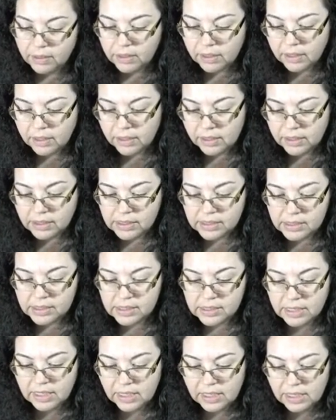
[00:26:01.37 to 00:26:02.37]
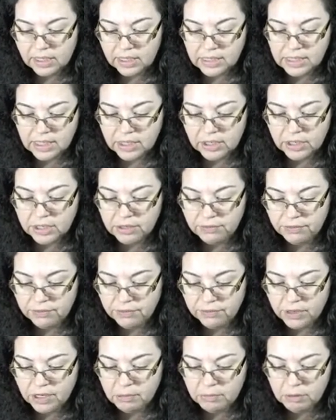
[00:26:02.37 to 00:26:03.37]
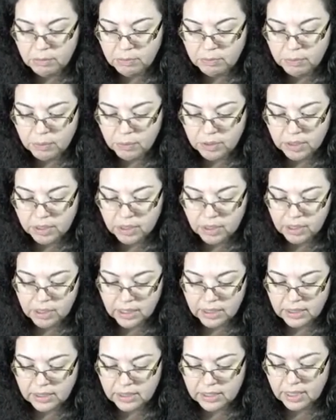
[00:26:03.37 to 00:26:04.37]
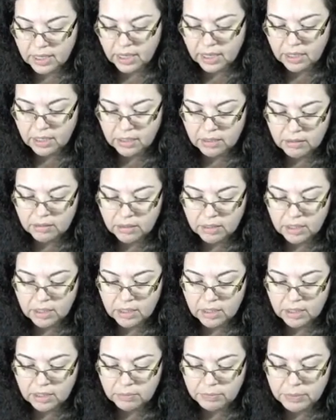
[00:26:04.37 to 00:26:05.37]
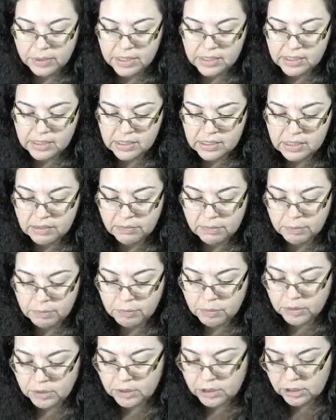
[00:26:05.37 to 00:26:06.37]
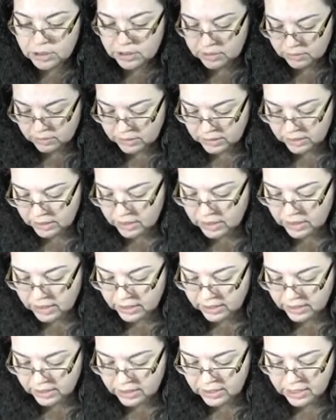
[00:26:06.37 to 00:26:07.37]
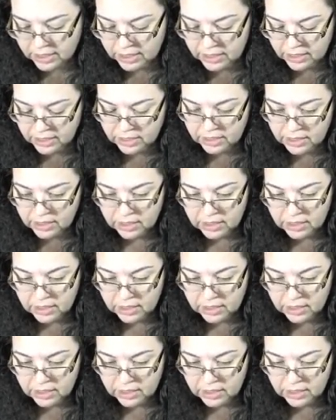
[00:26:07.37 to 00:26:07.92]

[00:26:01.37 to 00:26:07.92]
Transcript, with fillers: Uh, let's see, decorative frame or border, got that. Uh, pieces of a brochure, got that.